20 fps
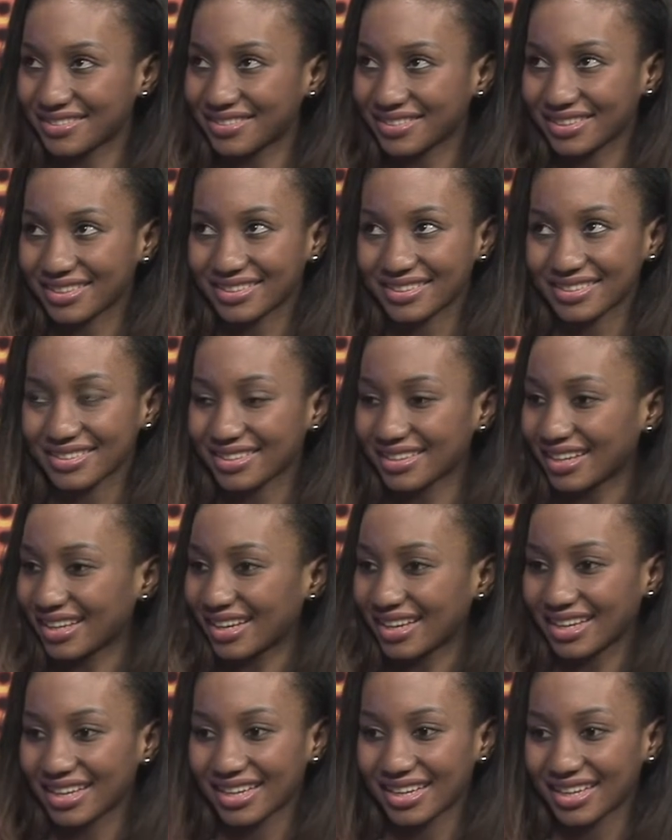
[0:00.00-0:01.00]
she just
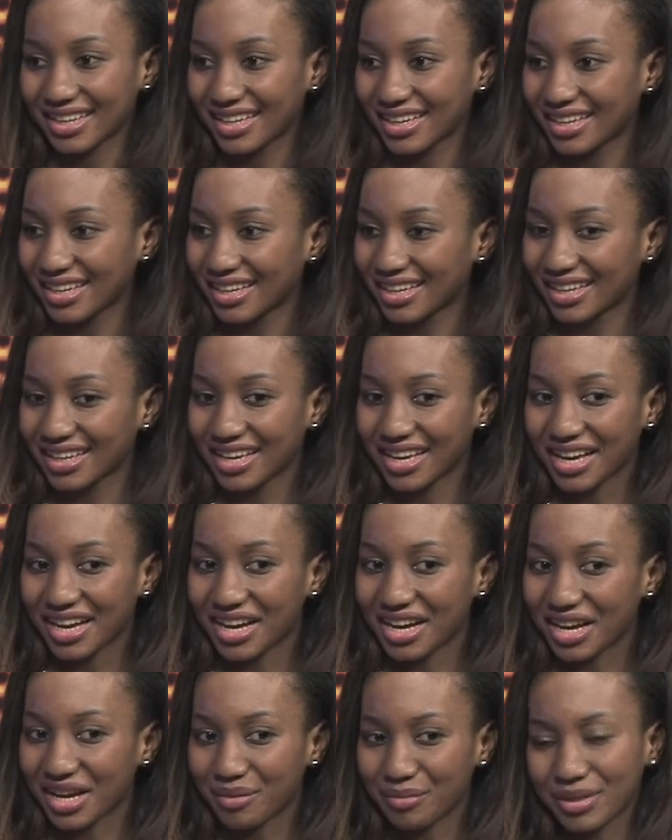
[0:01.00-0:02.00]

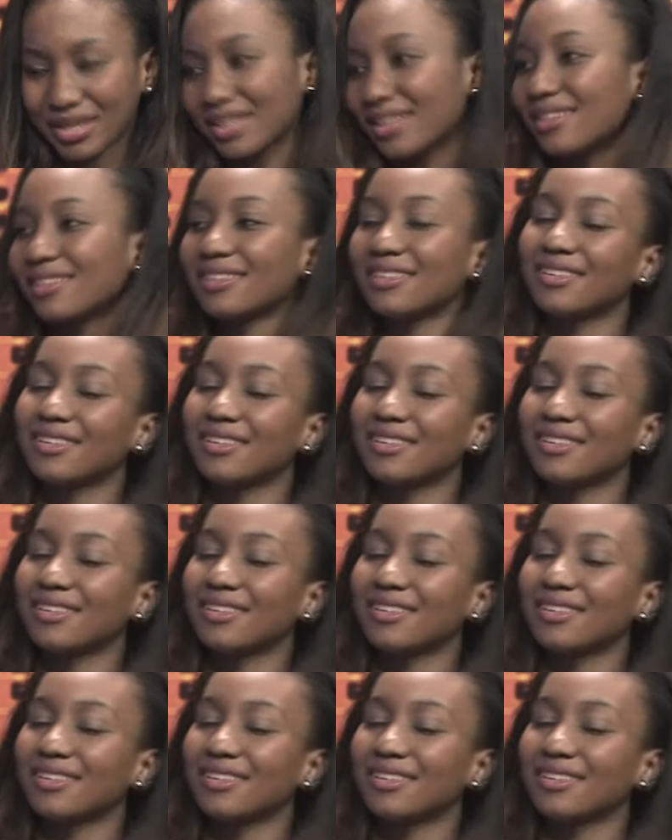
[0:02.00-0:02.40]
I mean,